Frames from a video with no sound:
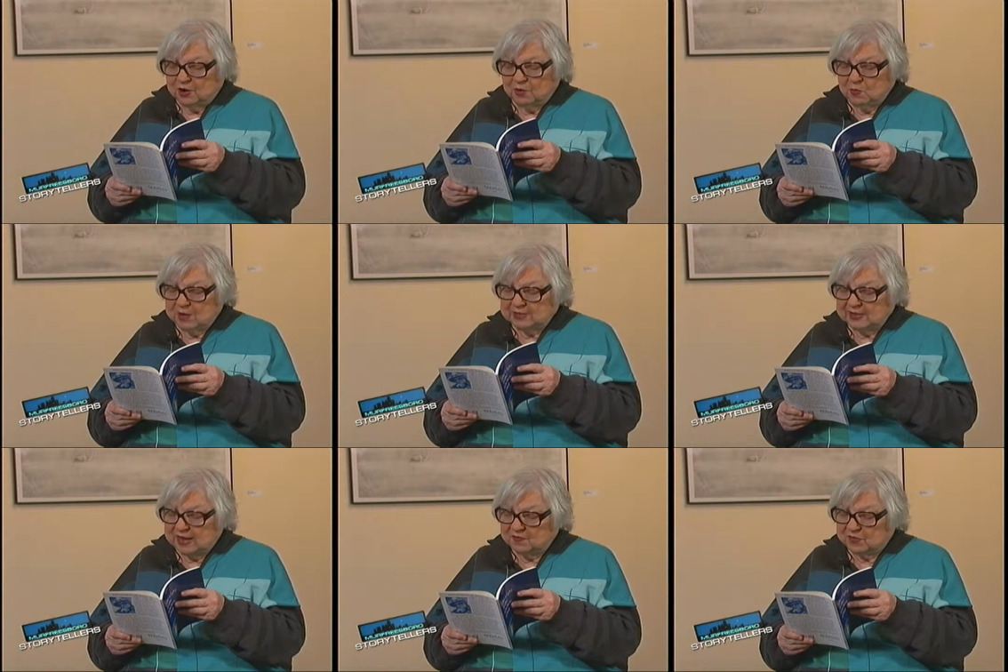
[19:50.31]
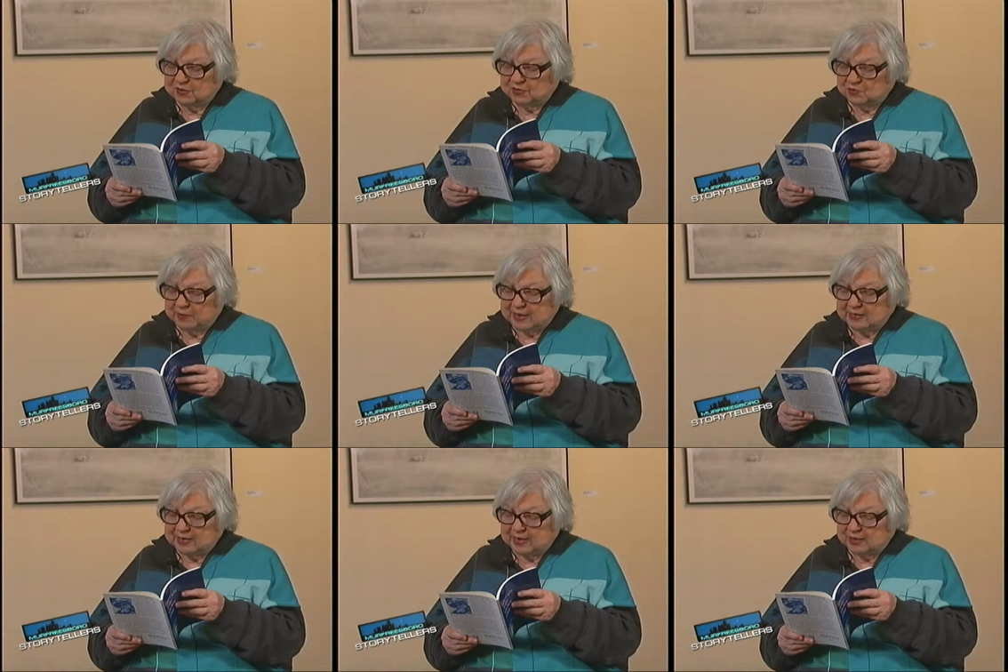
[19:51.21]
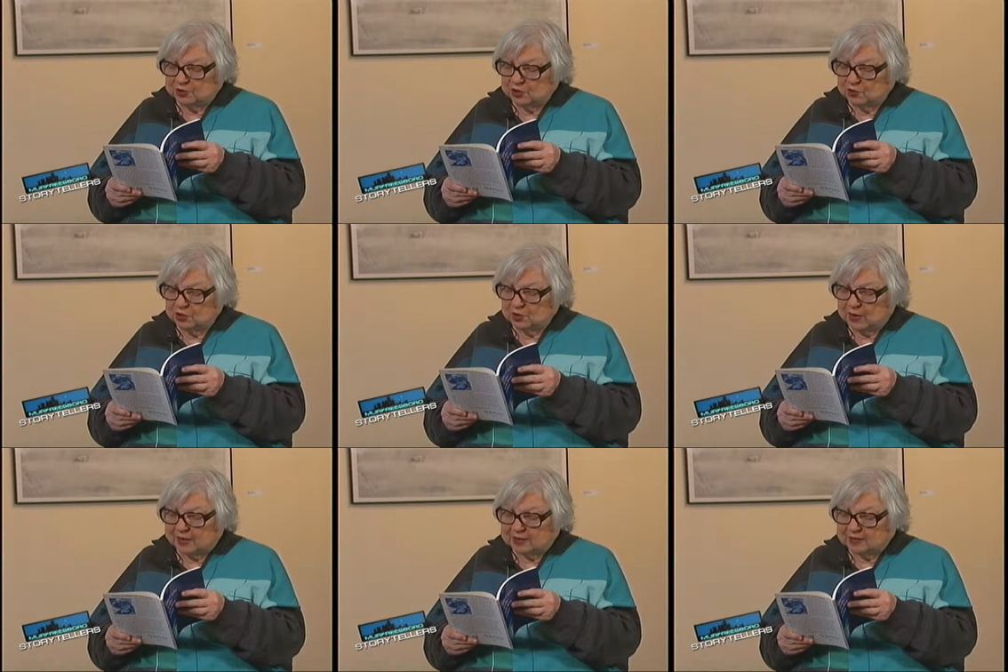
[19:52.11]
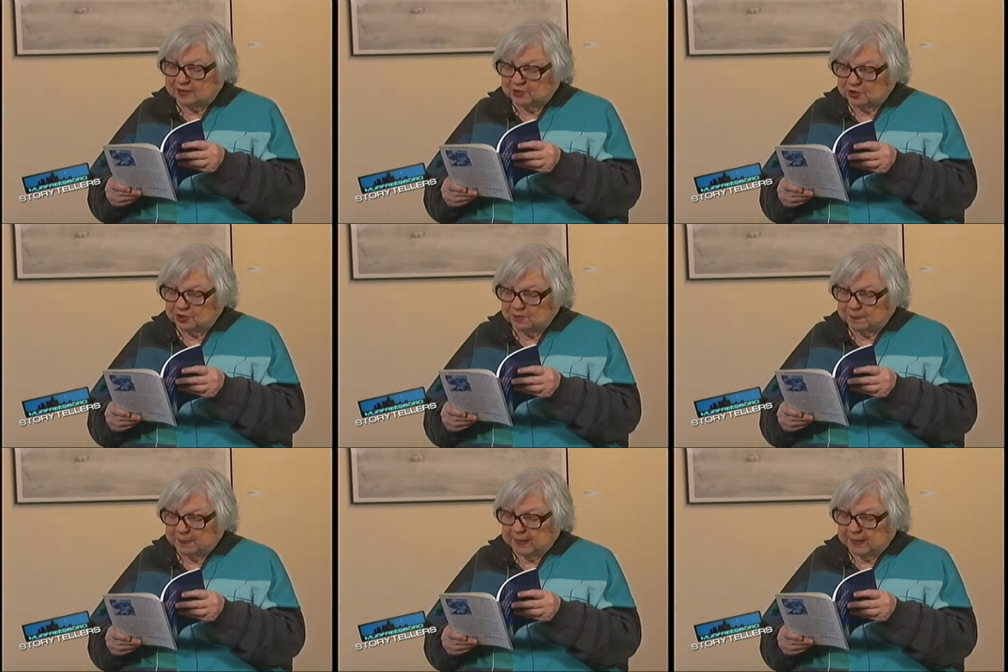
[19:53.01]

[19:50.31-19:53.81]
Or was it I felt so bad today and you knew I needed you